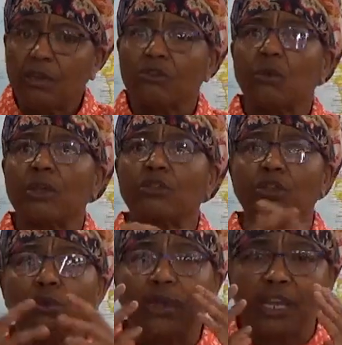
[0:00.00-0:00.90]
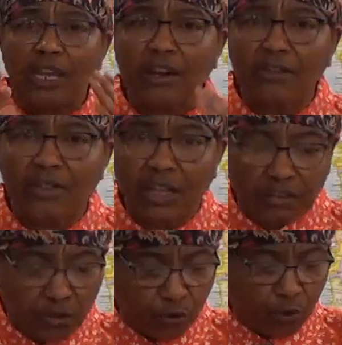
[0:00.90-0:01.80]
So as you hear
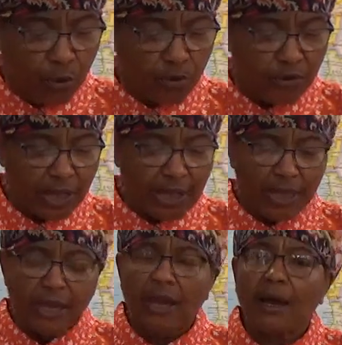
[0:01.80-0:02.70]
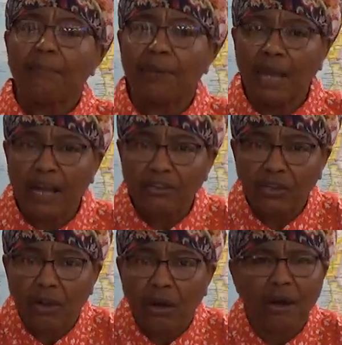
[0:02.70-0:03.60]
this truth, apply it
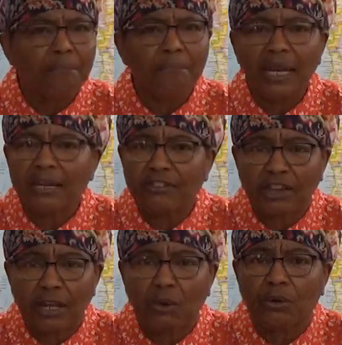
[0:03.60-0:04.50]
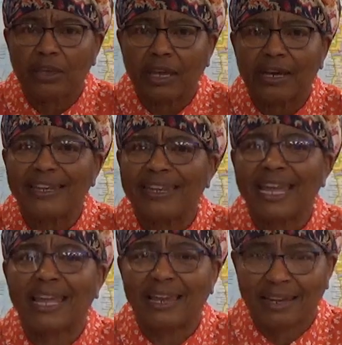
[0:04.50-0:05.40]
to your heart. Meditate on Yah
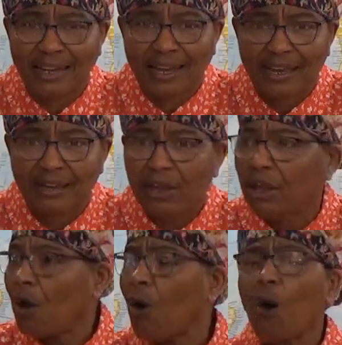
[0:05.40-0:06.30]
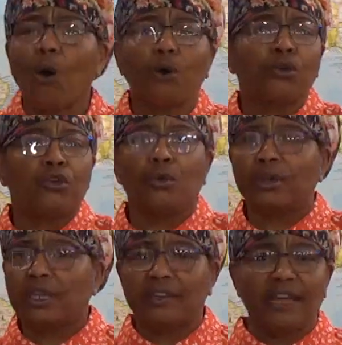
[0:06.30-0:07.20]
day and night. All
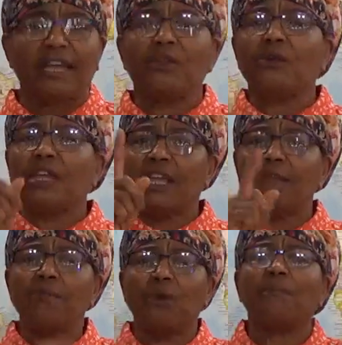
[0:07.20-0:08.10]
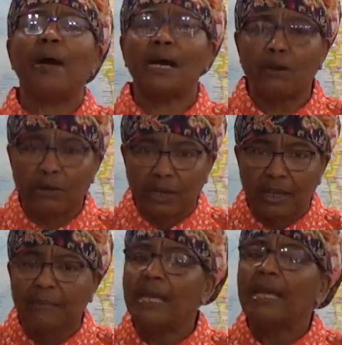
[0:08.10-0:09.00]
during the day, you keep your mind on
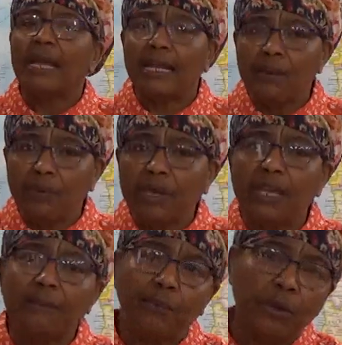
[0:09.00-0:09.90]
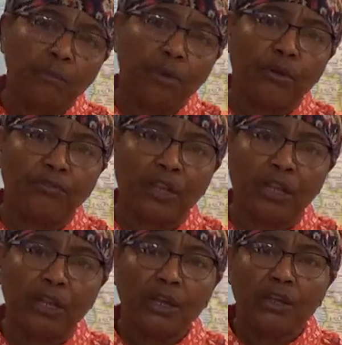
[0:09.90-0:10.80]
Him, and He will keep you in perfect
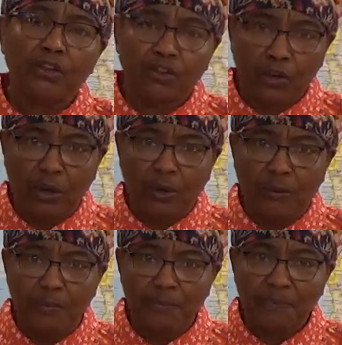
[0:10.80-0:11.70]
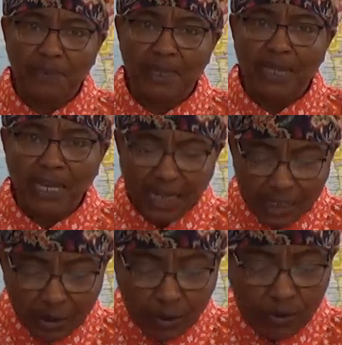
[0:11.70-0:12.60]
shalom.
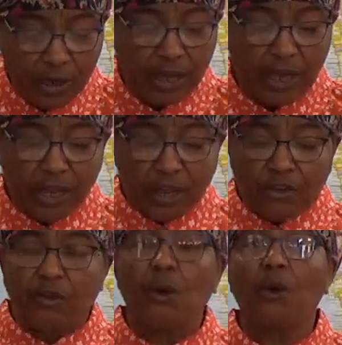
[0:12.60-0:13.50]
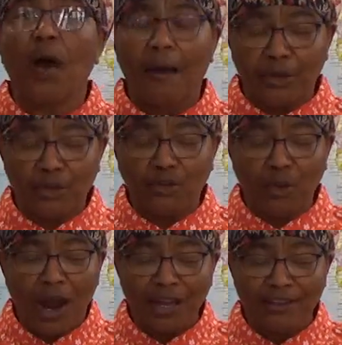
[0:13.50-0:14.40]
Hallelujah. So I'm going to
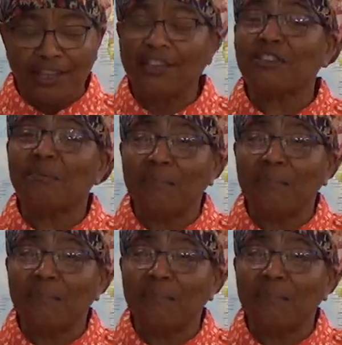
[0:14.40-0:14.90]
try. This is a